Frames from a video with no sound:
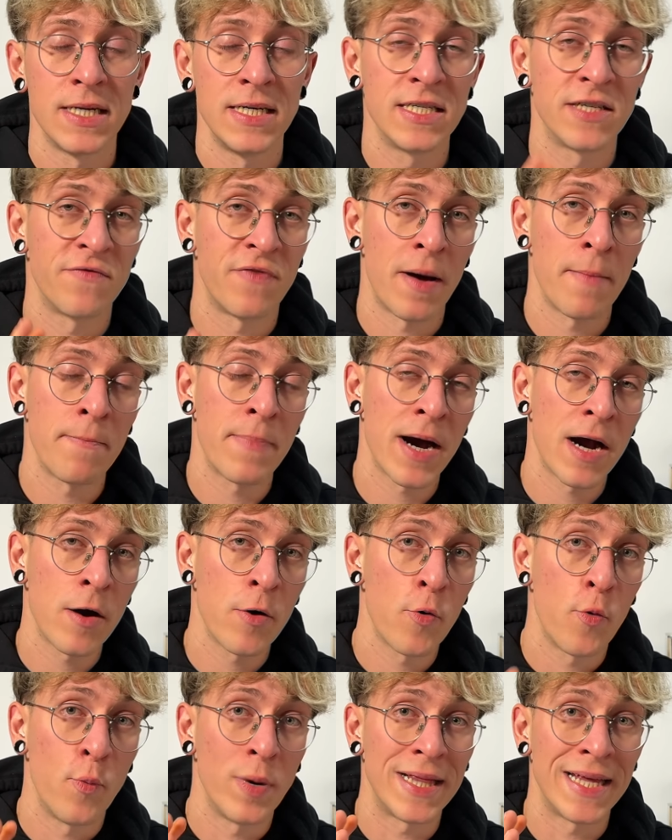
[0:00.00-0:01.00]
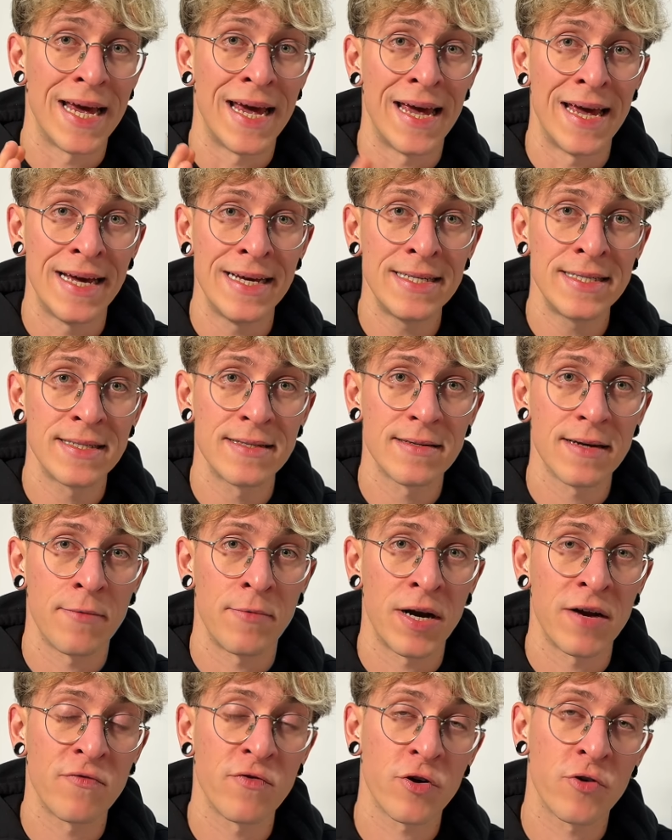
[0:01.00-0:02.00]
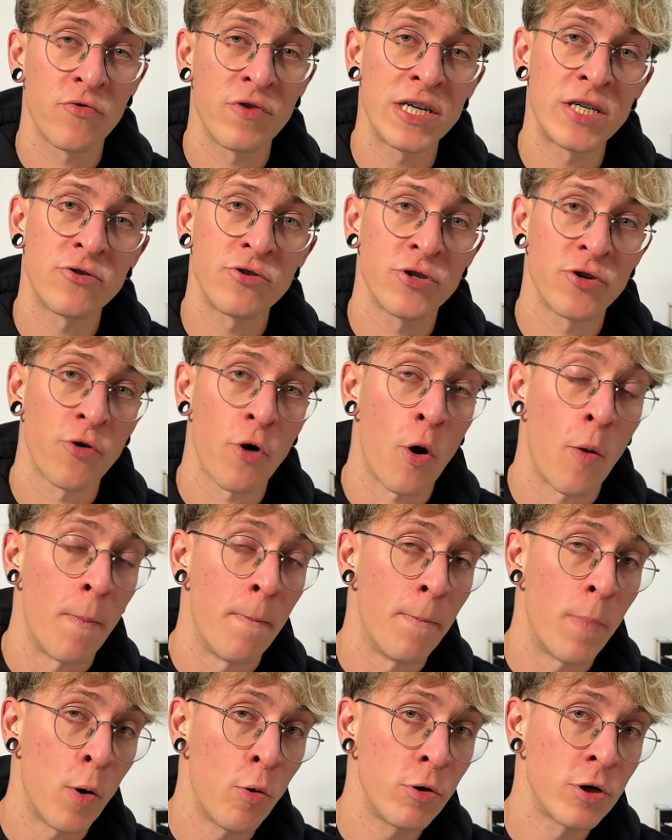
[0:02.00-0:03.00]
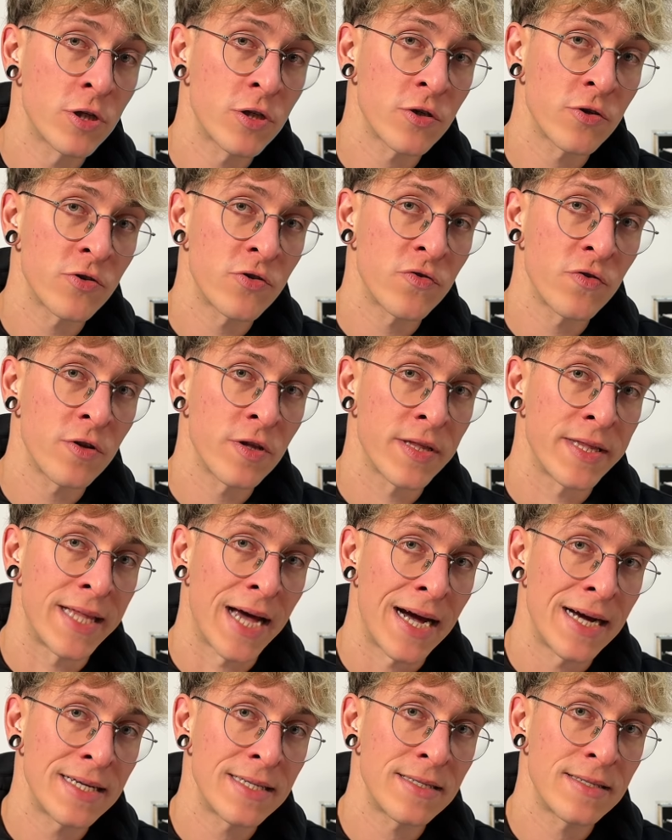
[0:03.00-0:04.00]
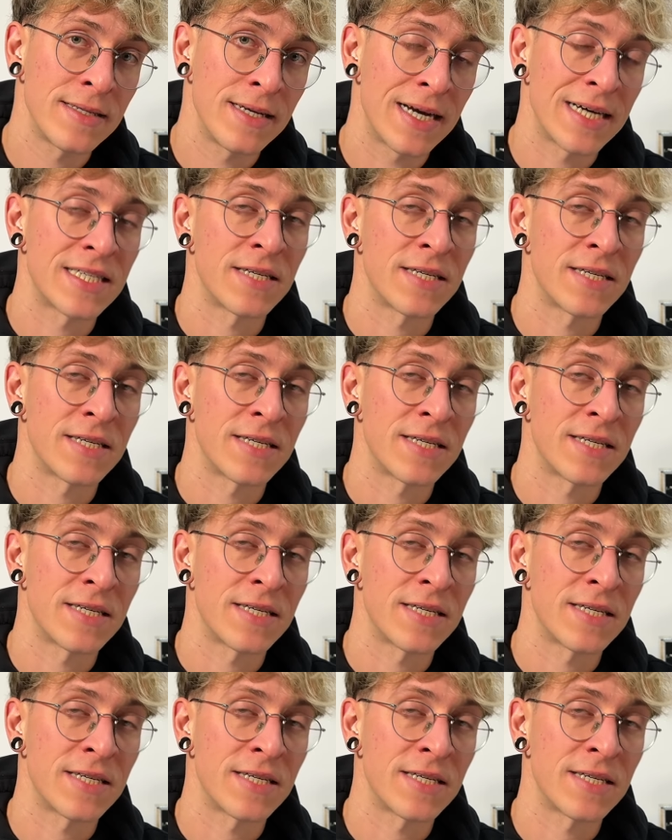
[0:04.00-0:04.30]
He's a vampire with haste, and whenever a creature your opponents control dies, he gets a